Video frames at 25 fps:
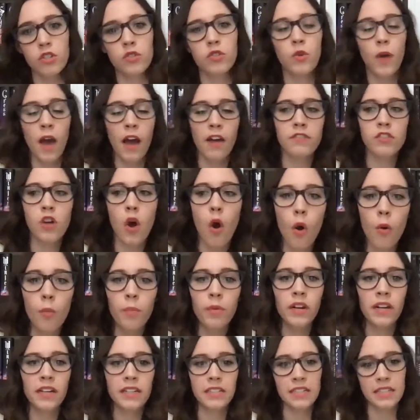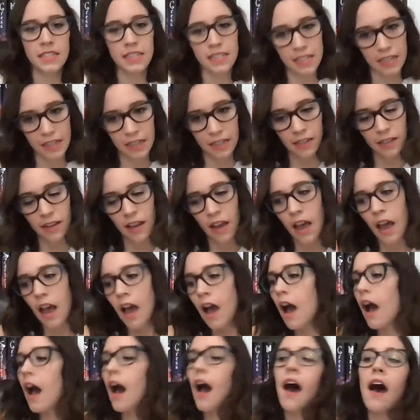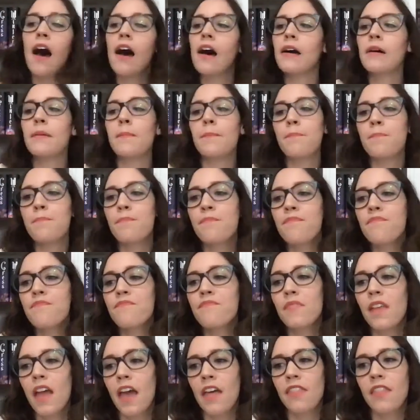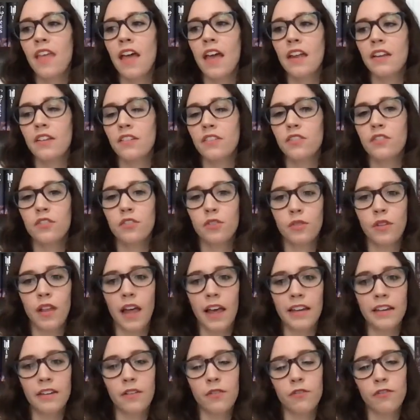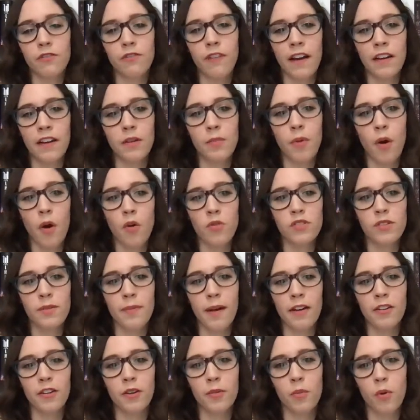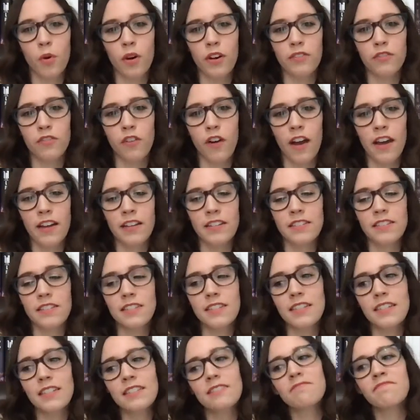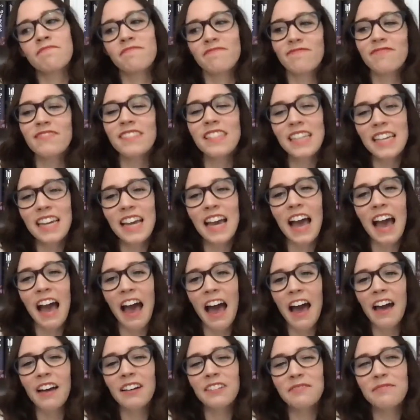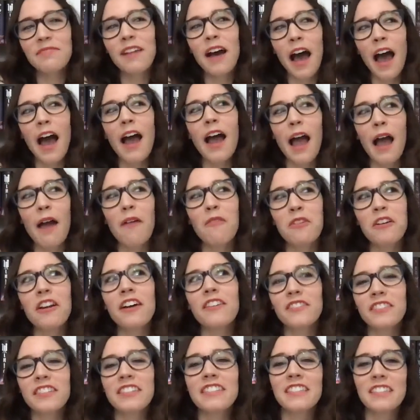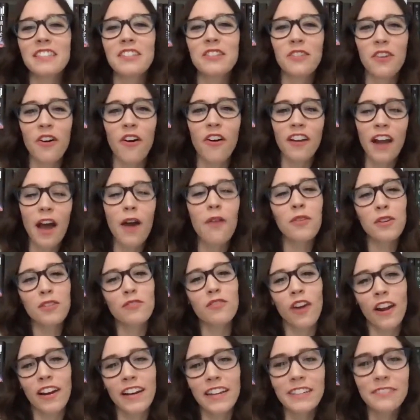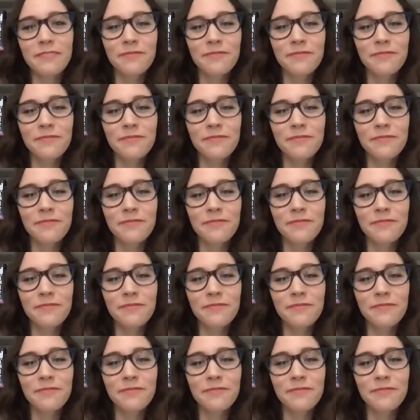You have to open it to see. And then you like find a post about your boyfriend. Yeah, I would have continued on. I would have read it.